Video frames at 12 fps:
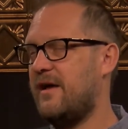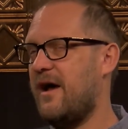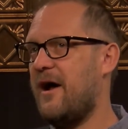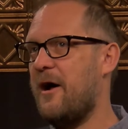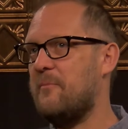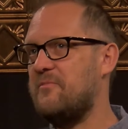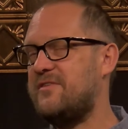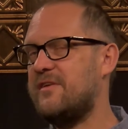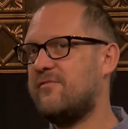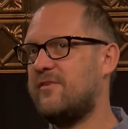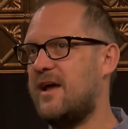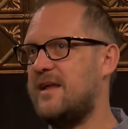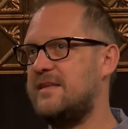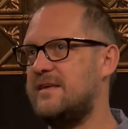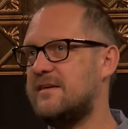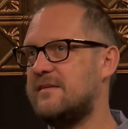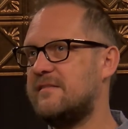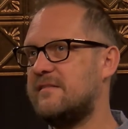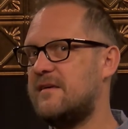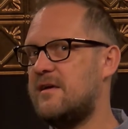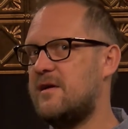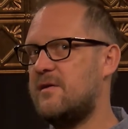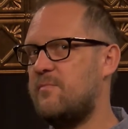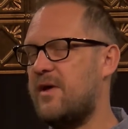ideas,
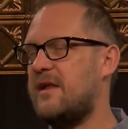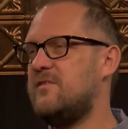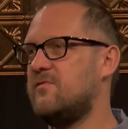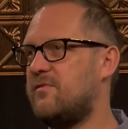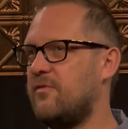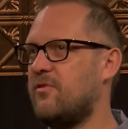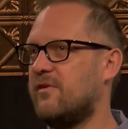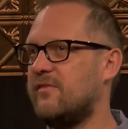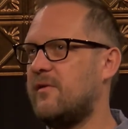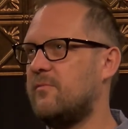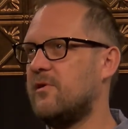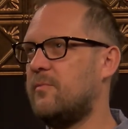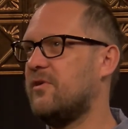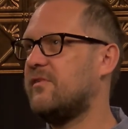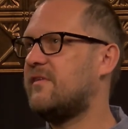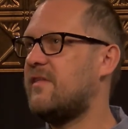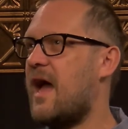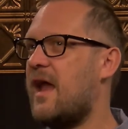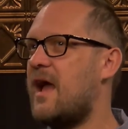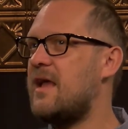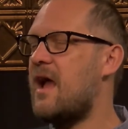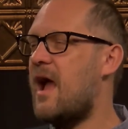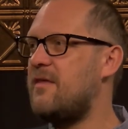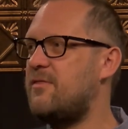but I do think there are similar books to that.
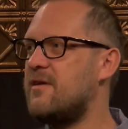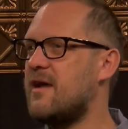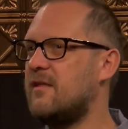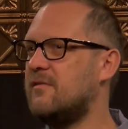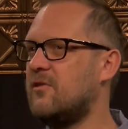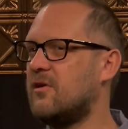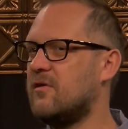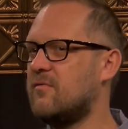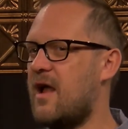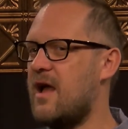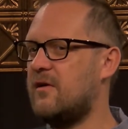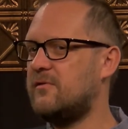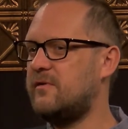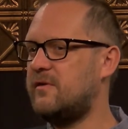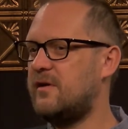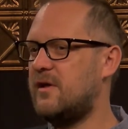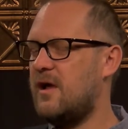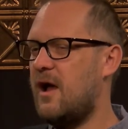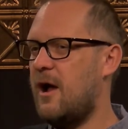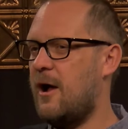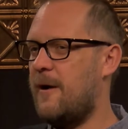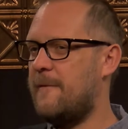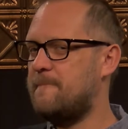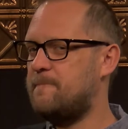I think I look around.
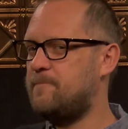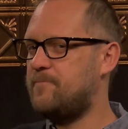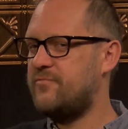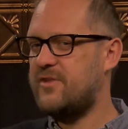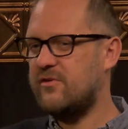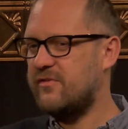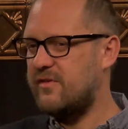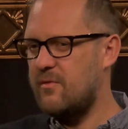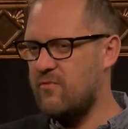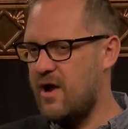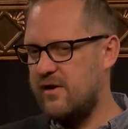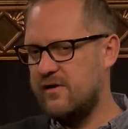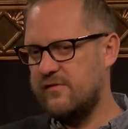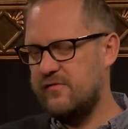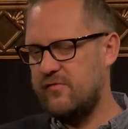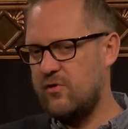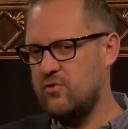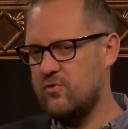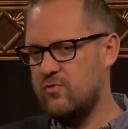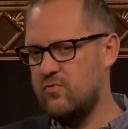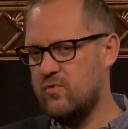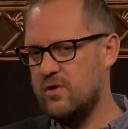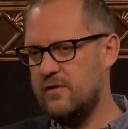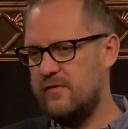There are some writers
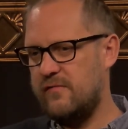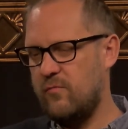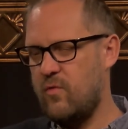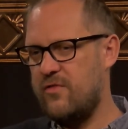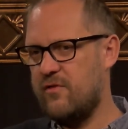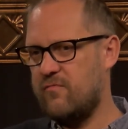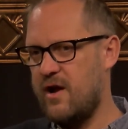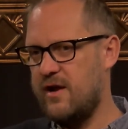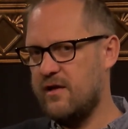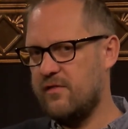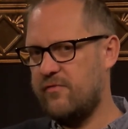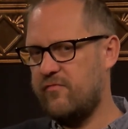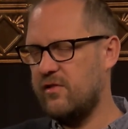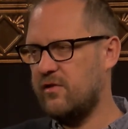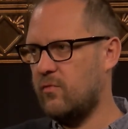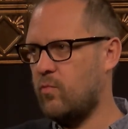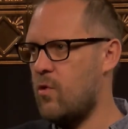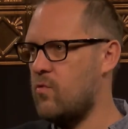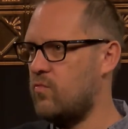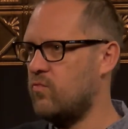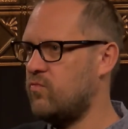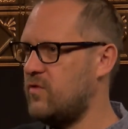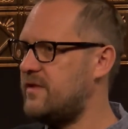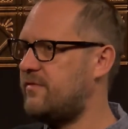who, when they're writing a thriller, won't
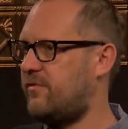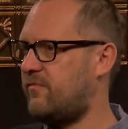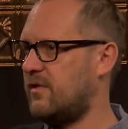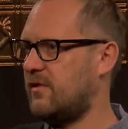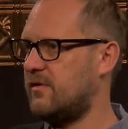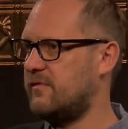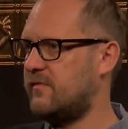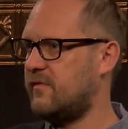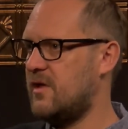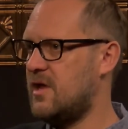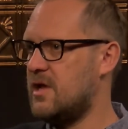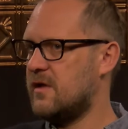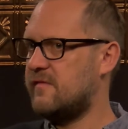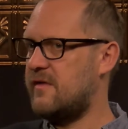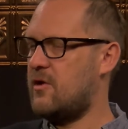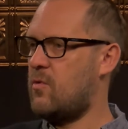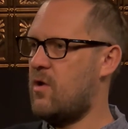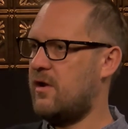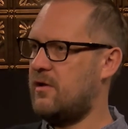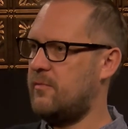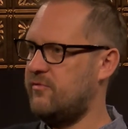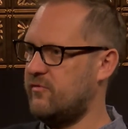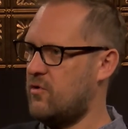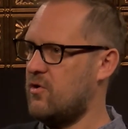read thrillers because they don't want to
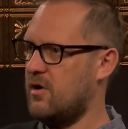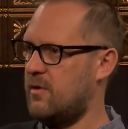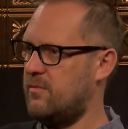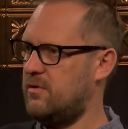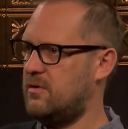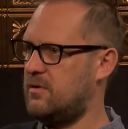absorb